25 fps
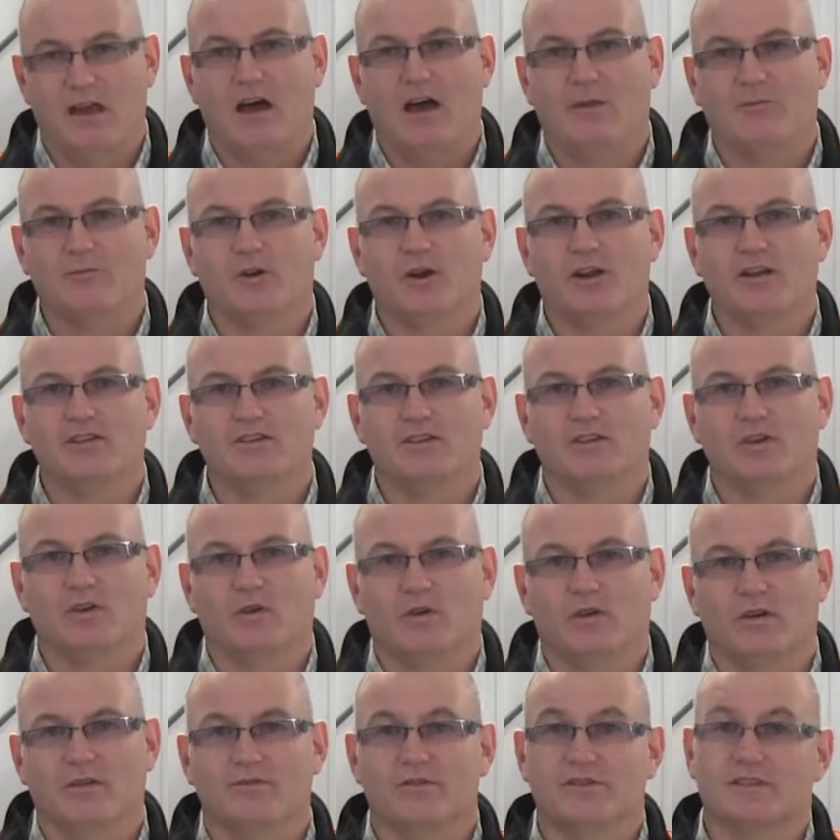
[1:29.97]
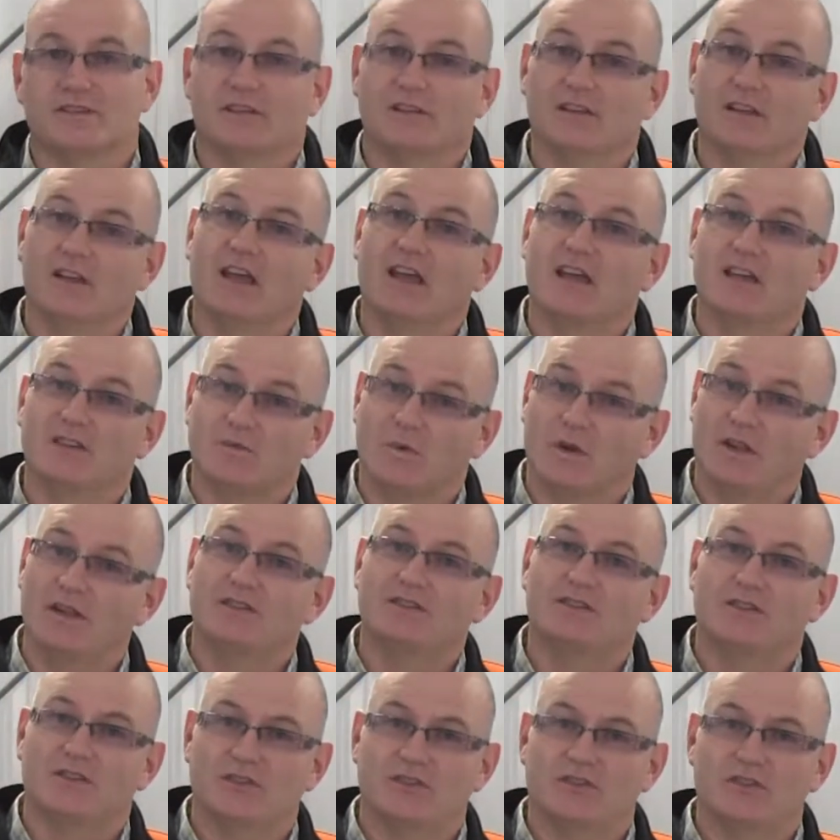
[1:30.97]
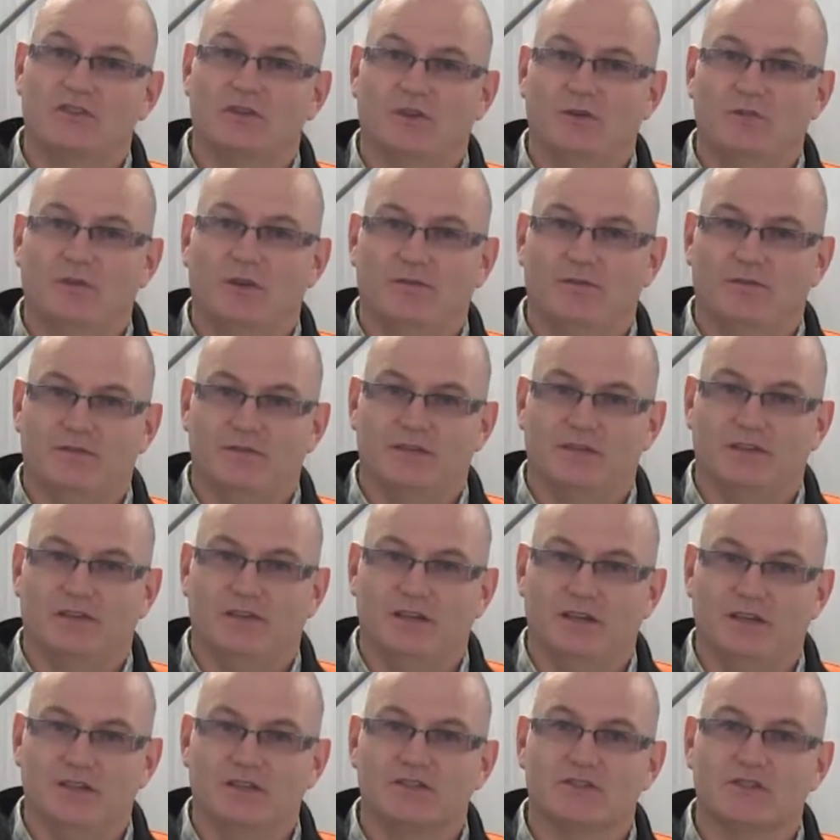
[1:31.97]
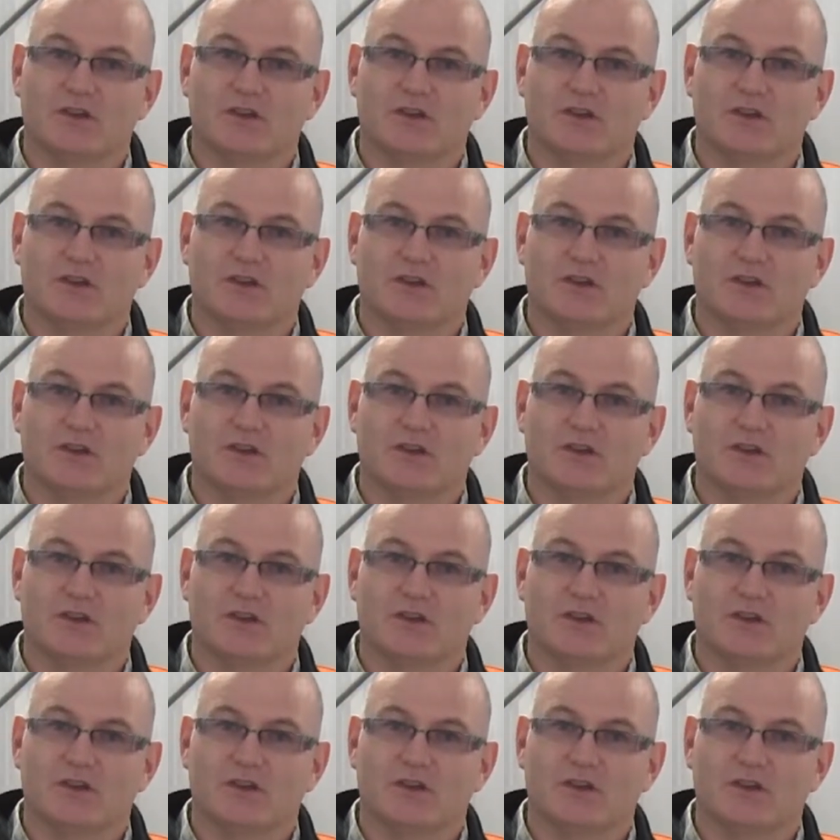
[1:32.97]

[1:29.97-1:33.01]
upgrade to the corn facility as well as to the soybean facility.